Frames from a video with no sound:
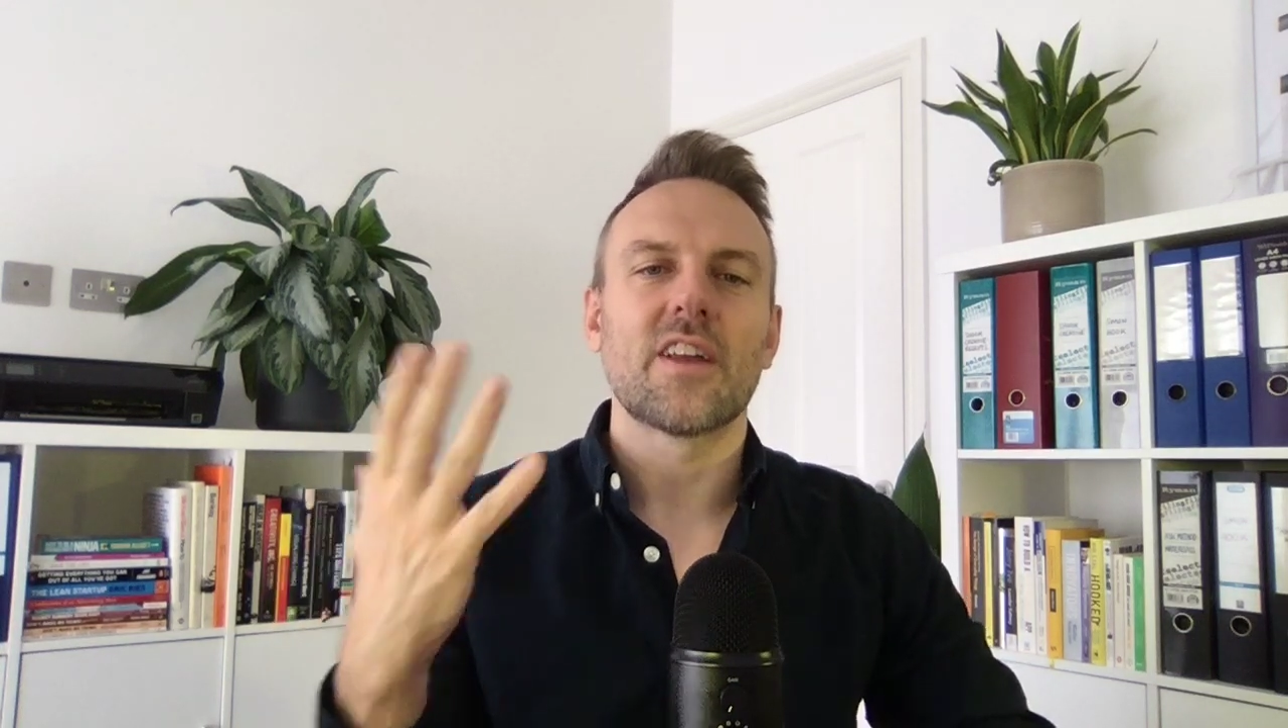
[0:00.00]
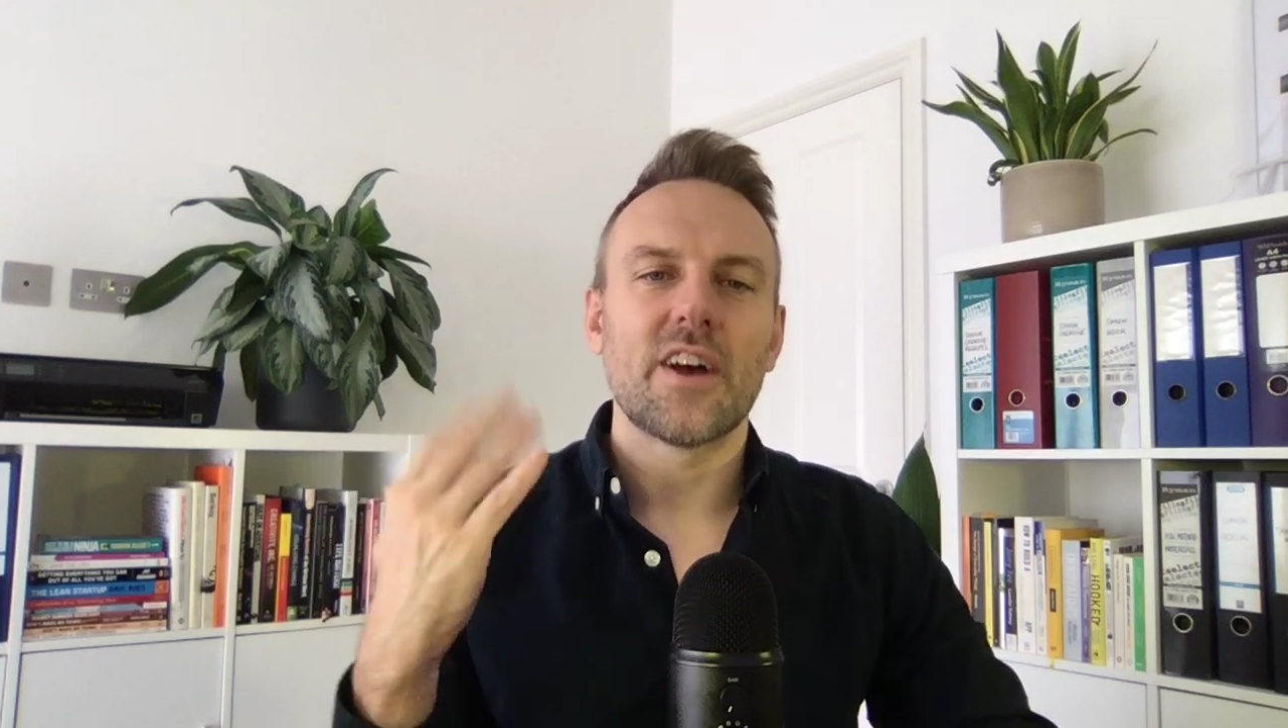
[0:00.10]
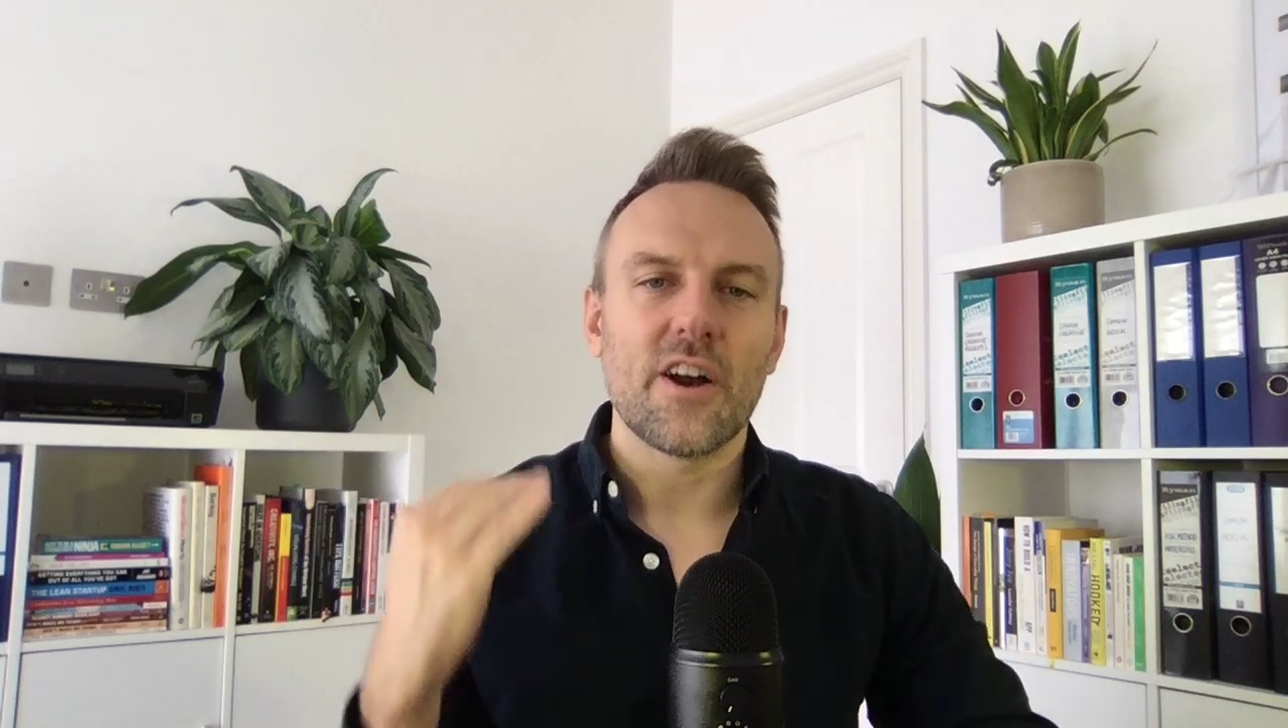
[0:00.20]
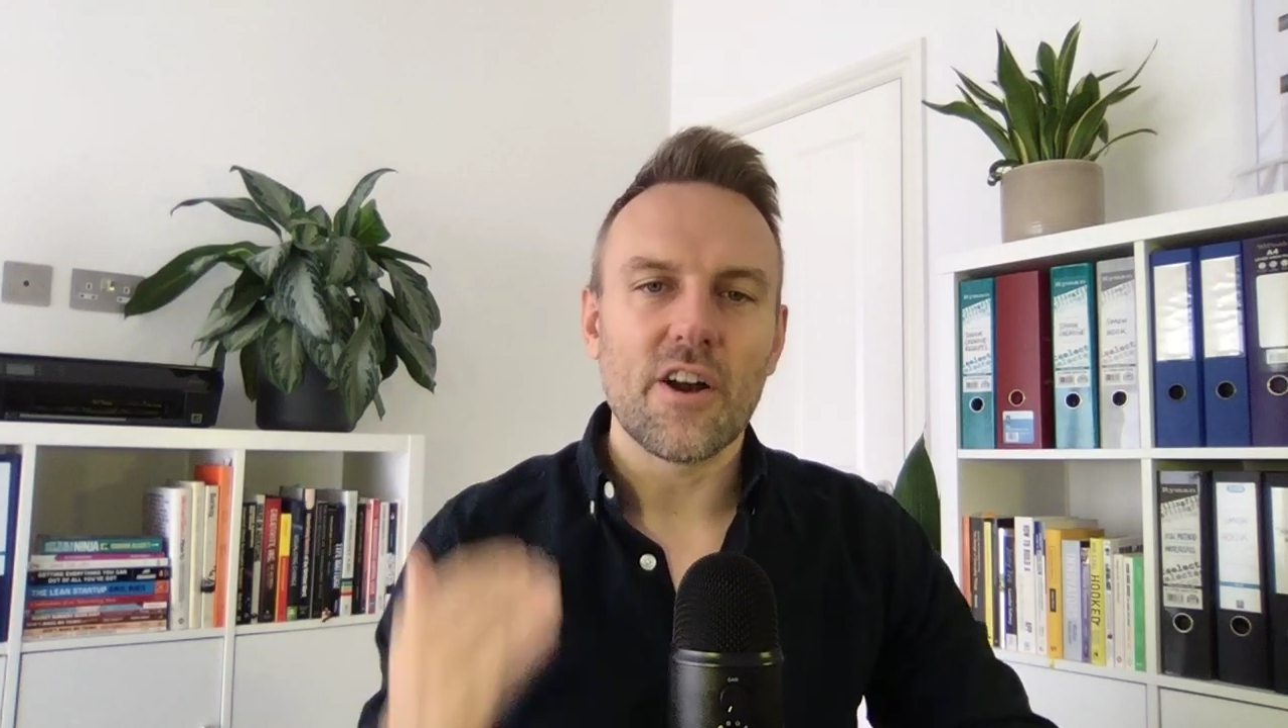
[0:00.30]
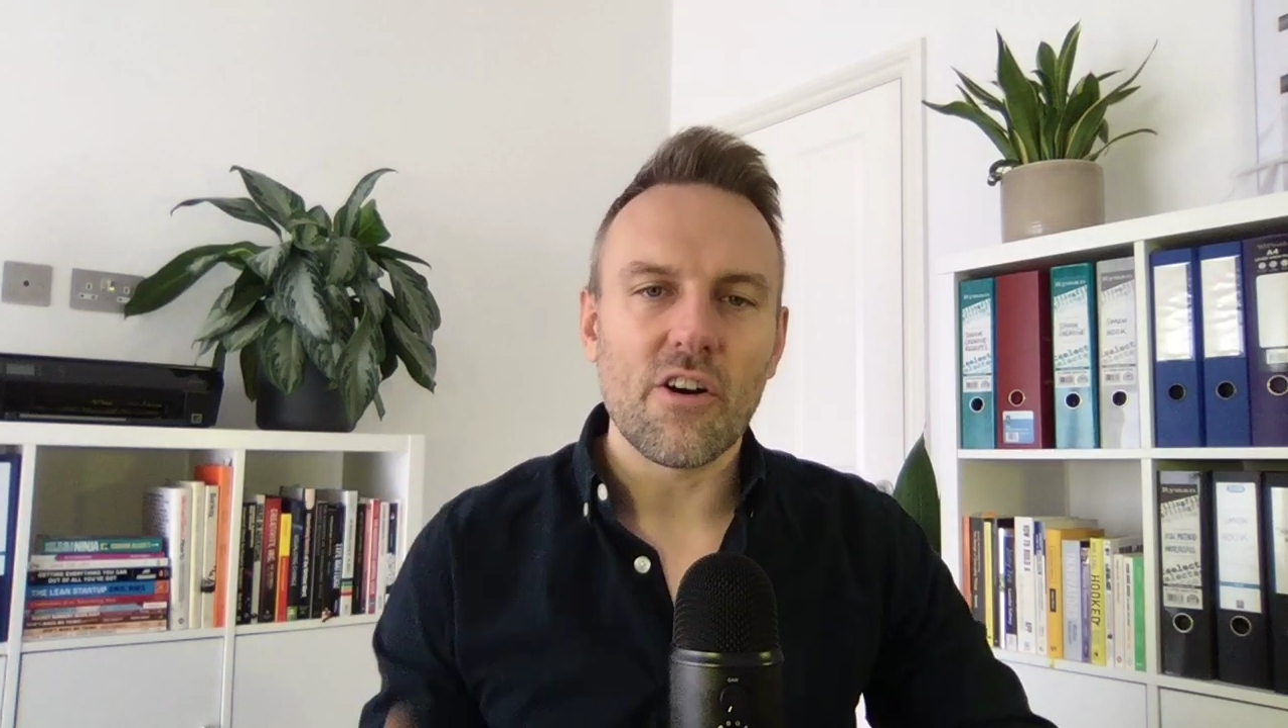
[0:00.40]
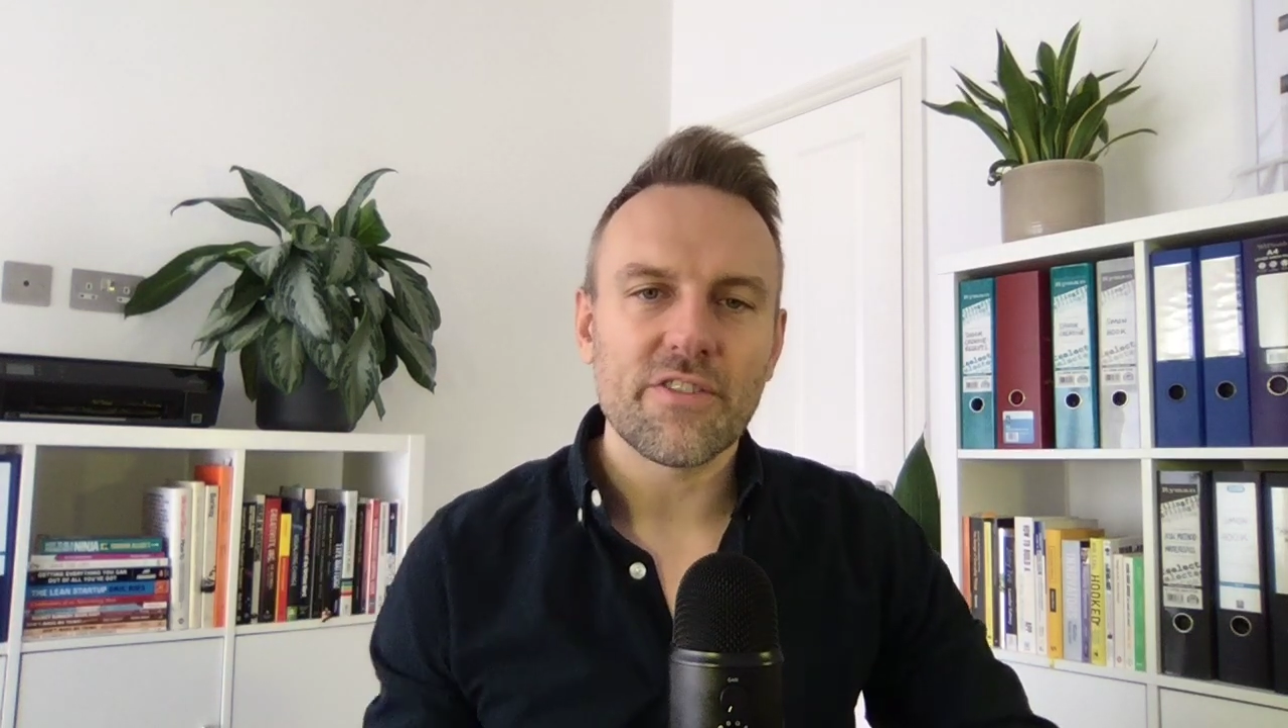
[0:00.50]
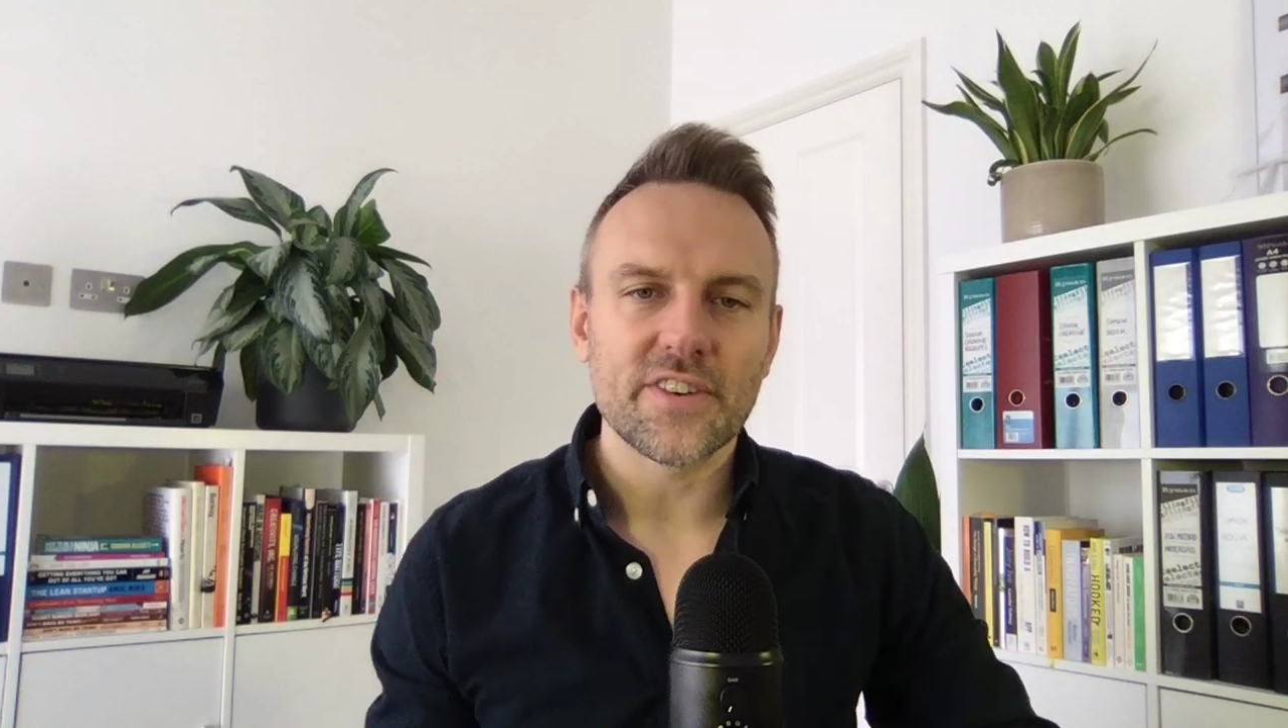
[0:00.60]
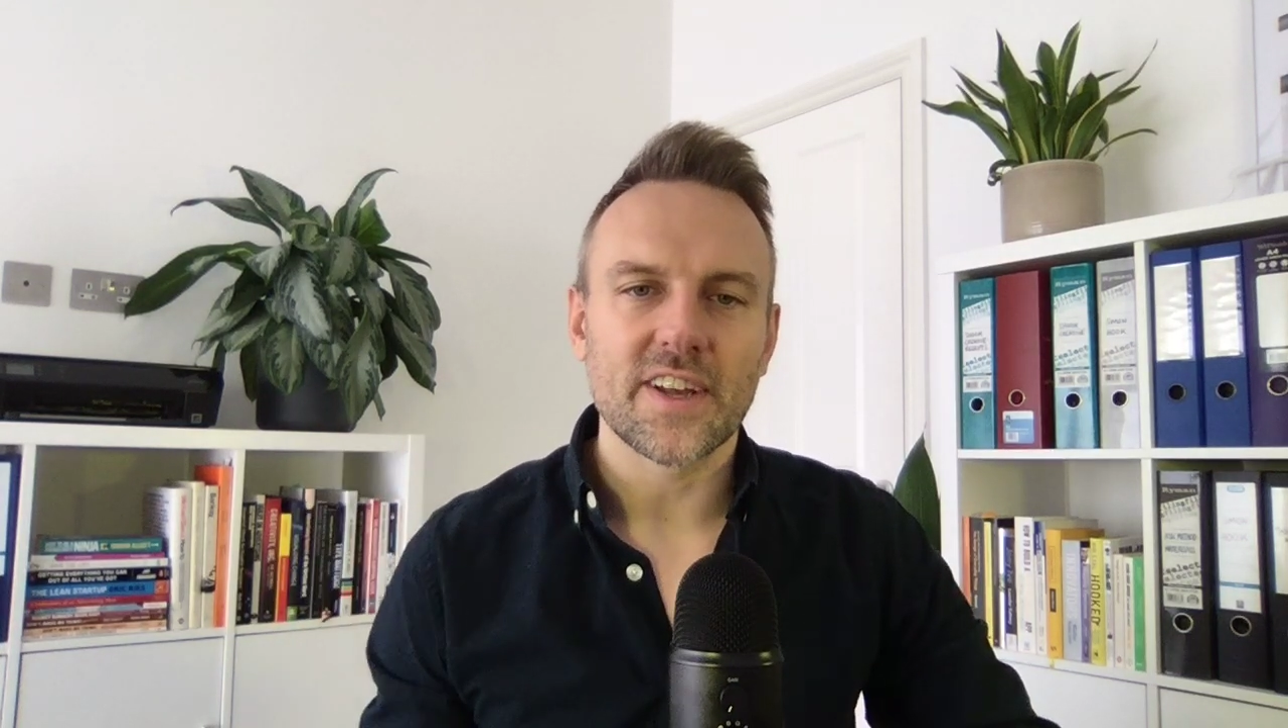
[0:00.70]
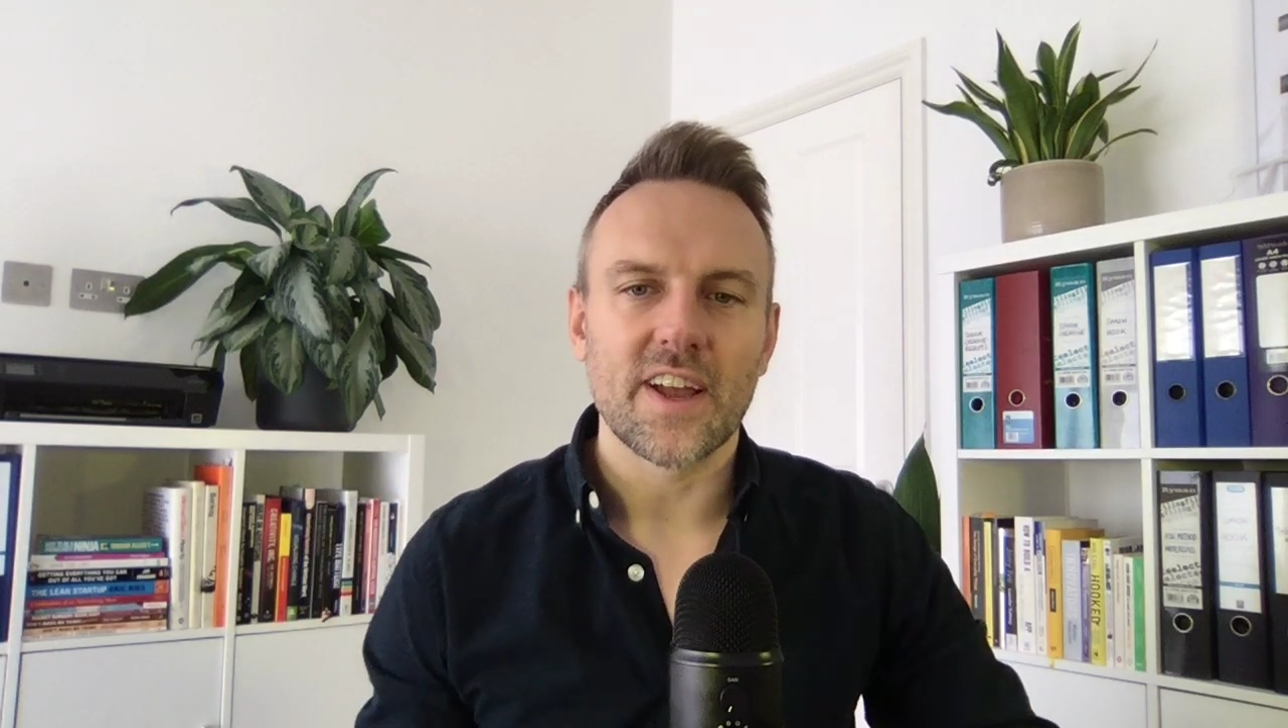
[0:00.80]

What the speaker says: that I often